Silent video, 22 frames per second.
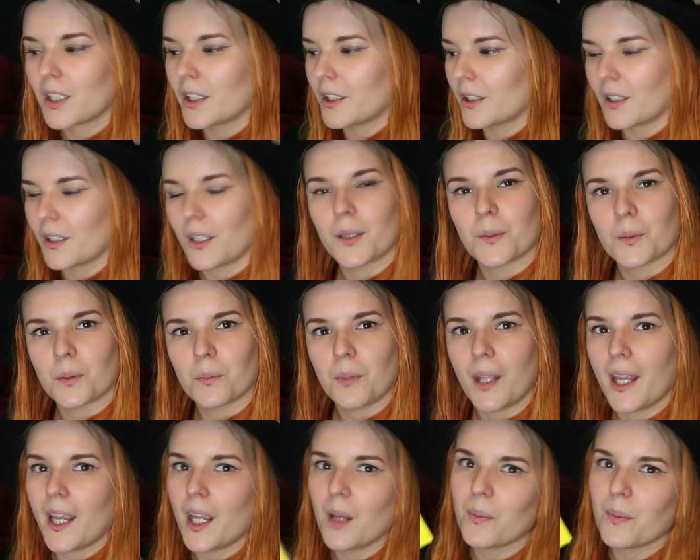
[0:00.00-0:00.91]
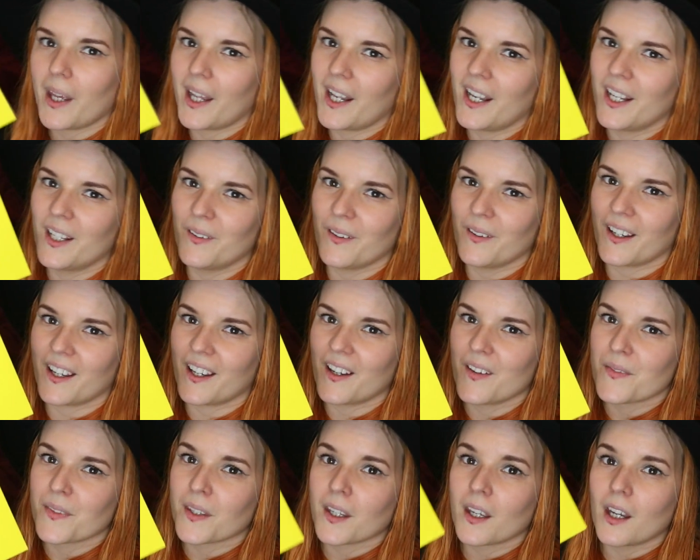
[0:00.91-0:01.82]
Nice one, me. But anyway,
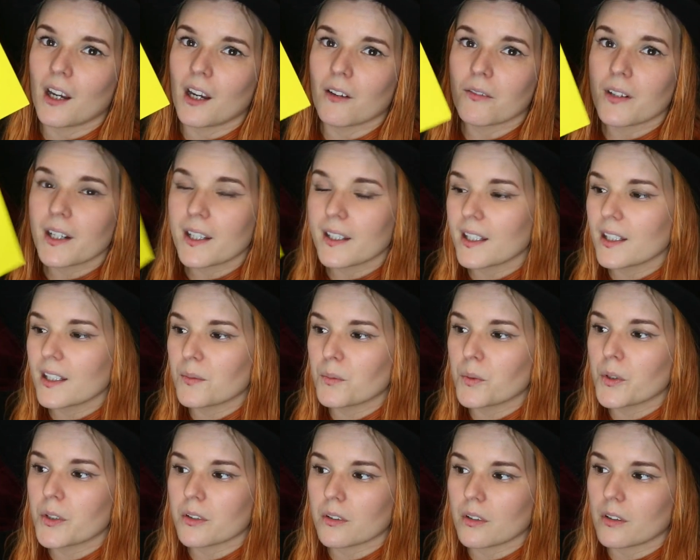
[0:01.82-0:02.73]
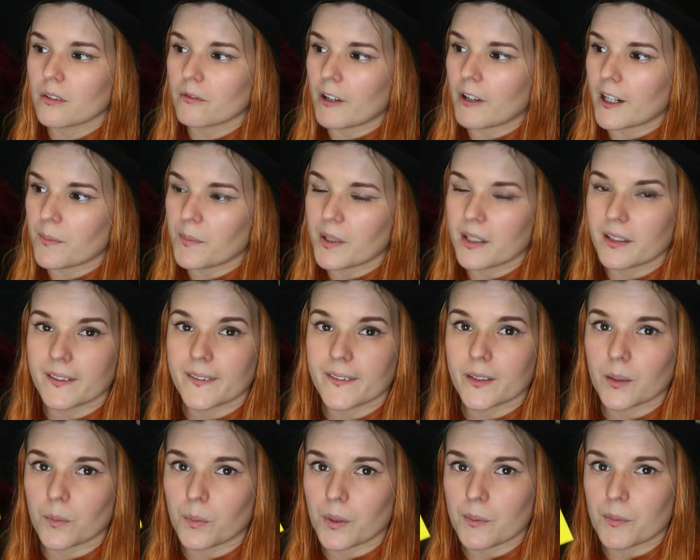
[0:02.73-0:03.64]
I really would recommend this
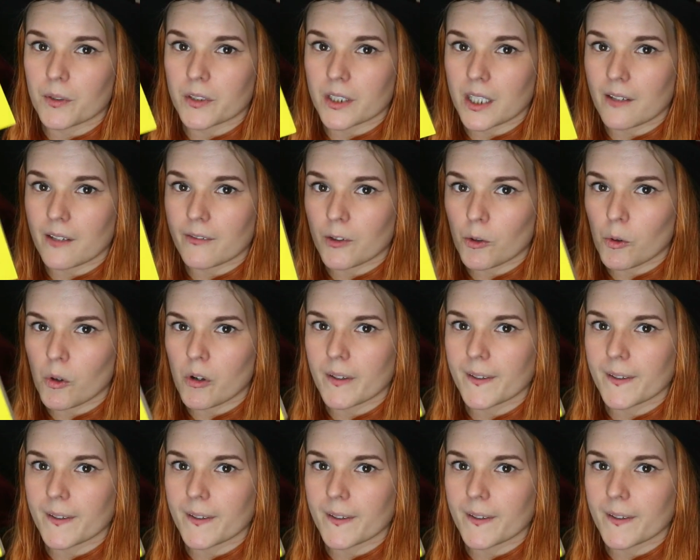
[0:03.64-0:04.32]
to pretty much everyone,